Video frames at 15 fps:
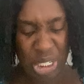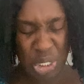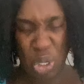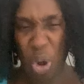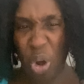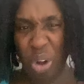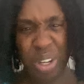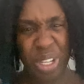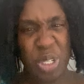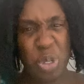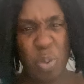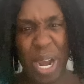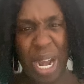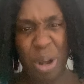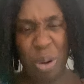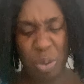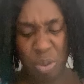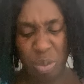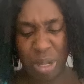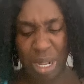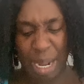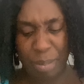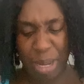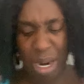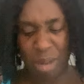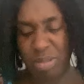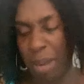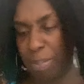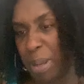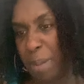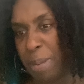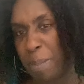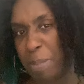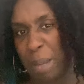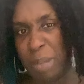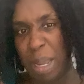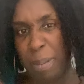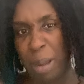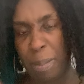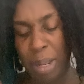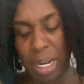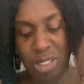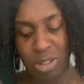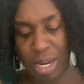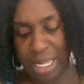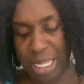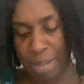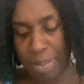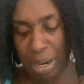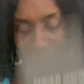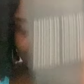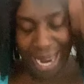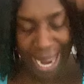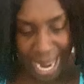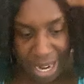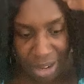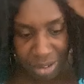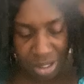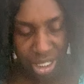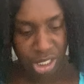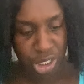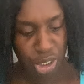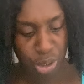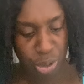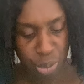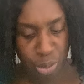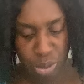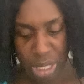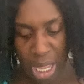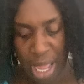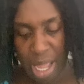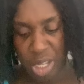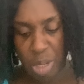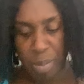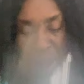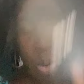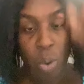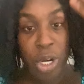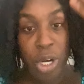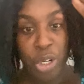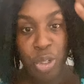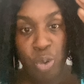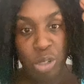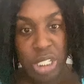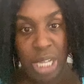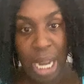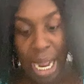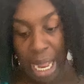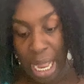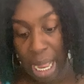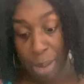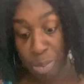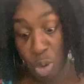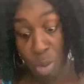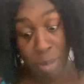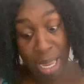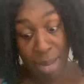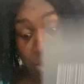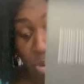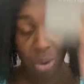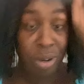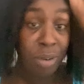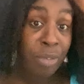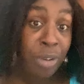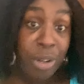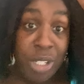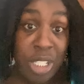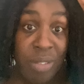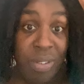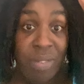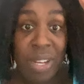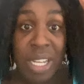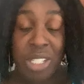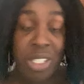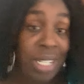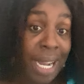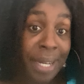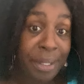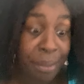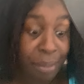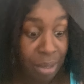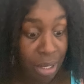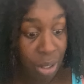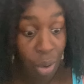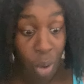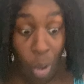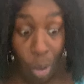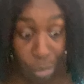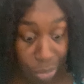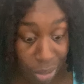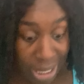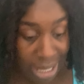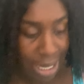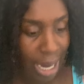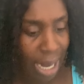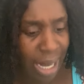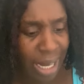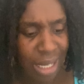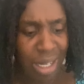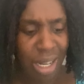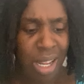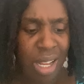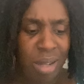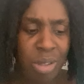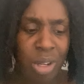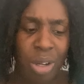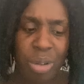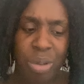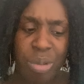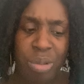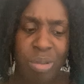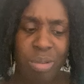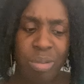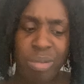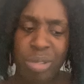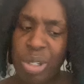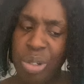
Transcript: Doggy, wow. I'm here. That's all I keep hearing. Anger issues. You may want a new job. You may be on the verge of eviction. I don't know. Hopefully not. No.